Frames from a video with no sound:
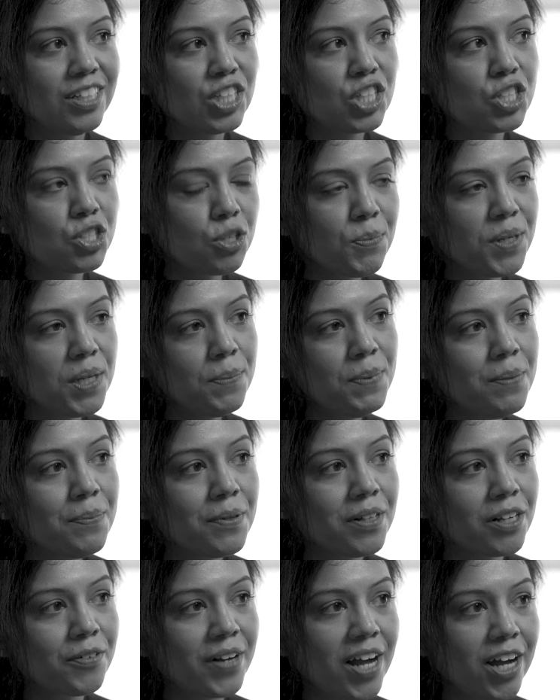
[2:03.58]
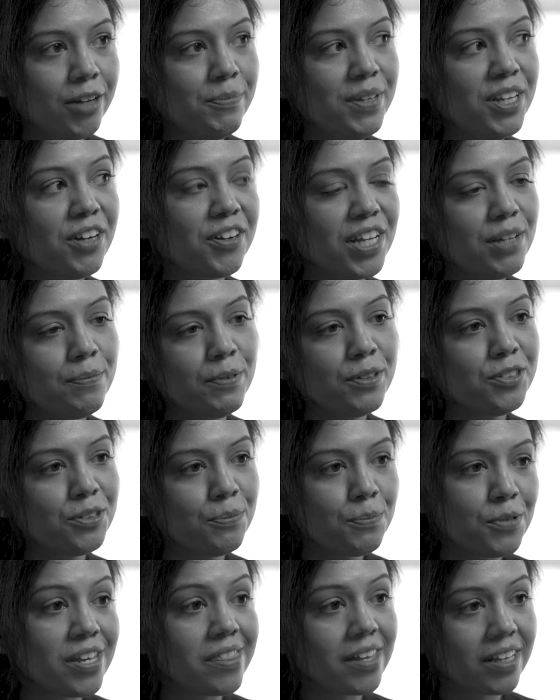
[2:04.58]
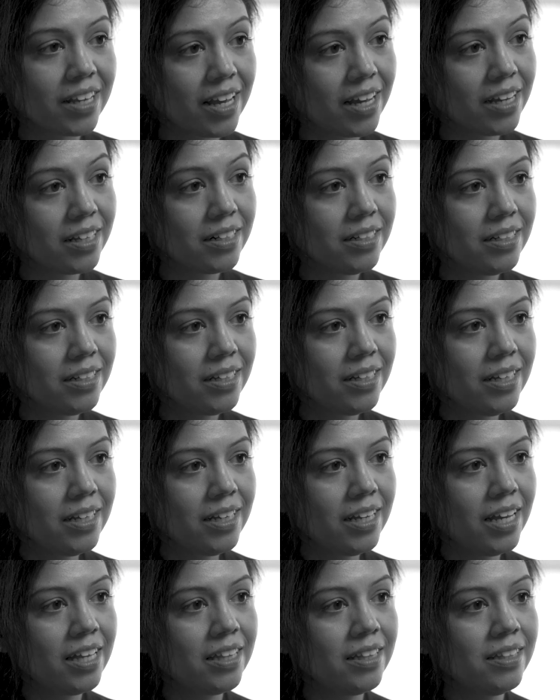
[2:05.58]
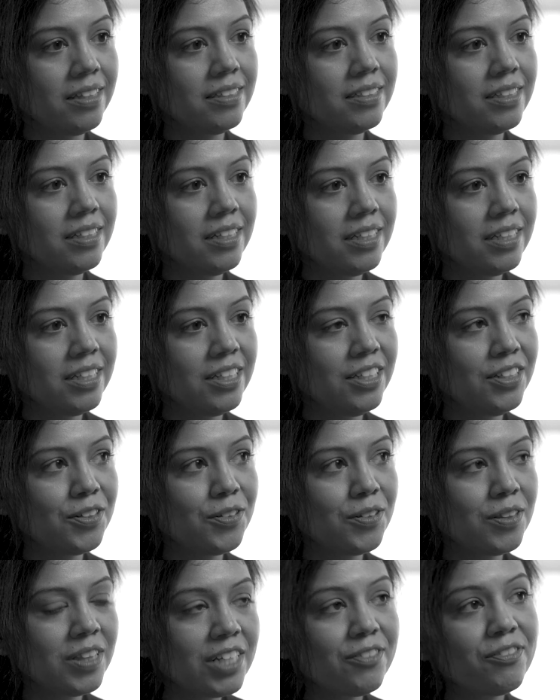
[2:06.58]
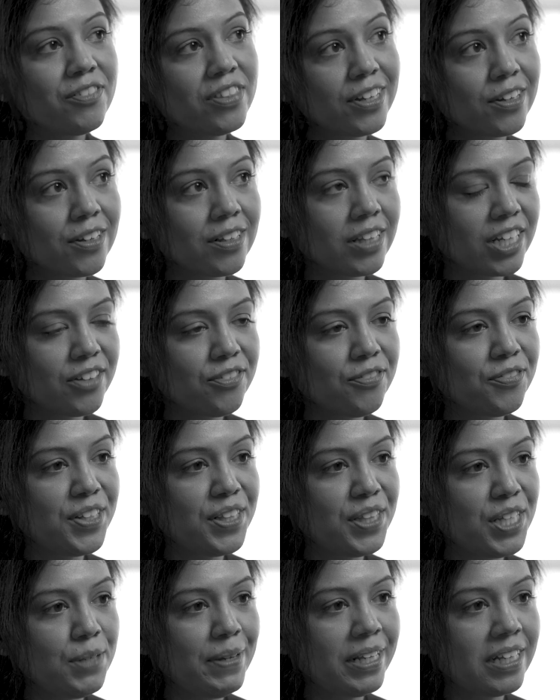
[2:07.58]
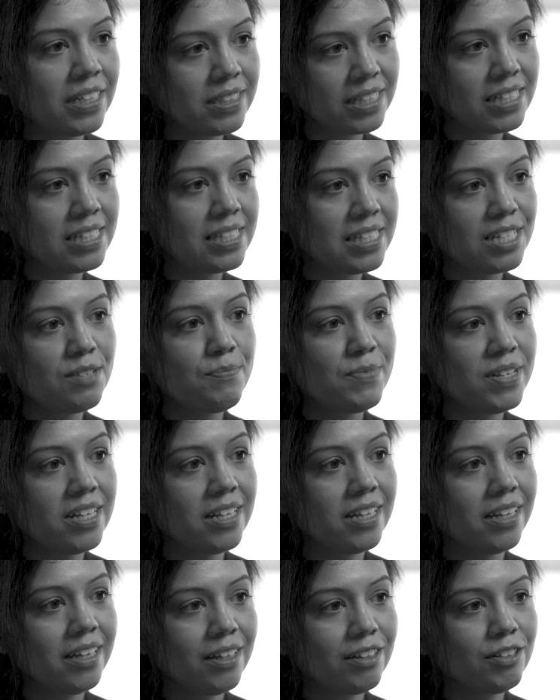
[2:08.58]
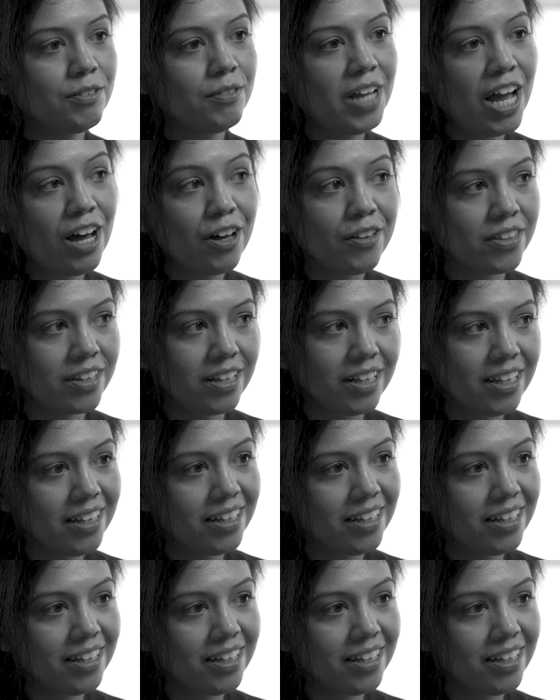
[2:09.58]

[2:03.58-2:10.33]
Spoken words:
So many people around me are able to breathe again and live their life freely because they see me healthy.